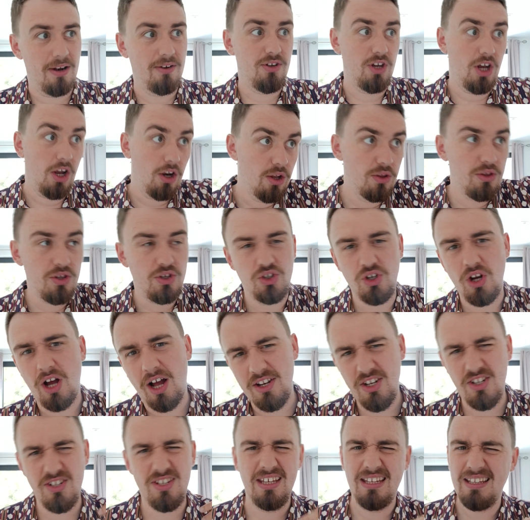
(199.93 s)
another shot, I
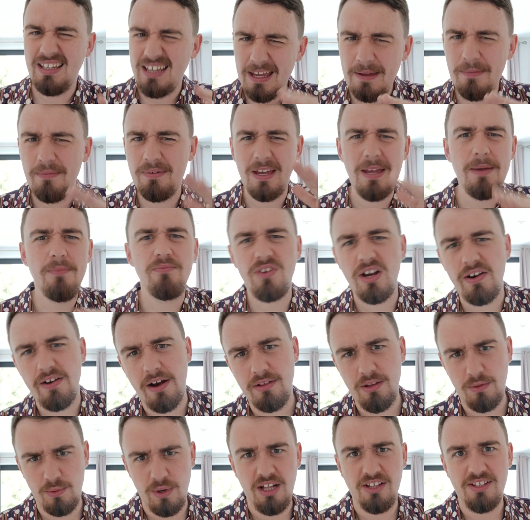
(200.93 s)
just think keep Rhea
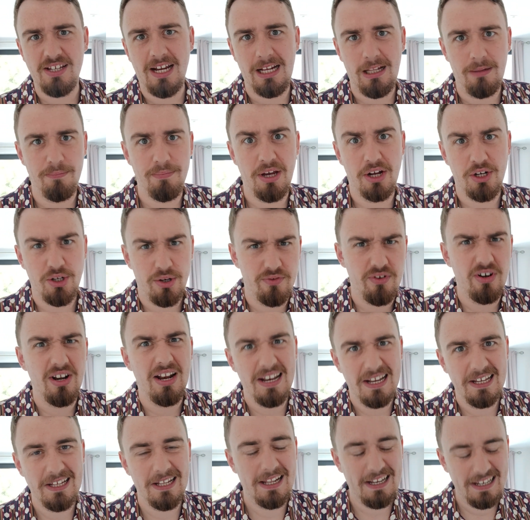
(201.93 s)
out the world title picture for a
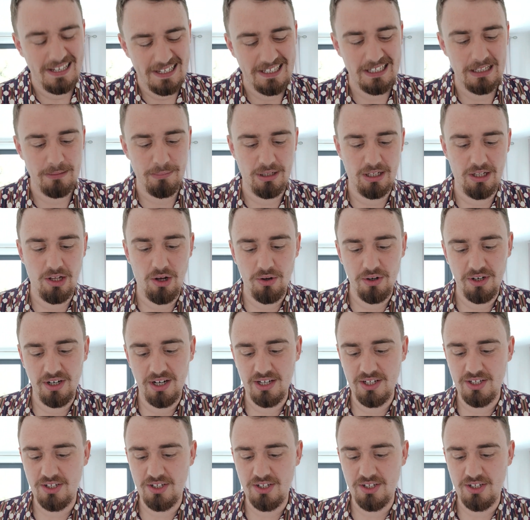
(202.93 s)
little bit longer.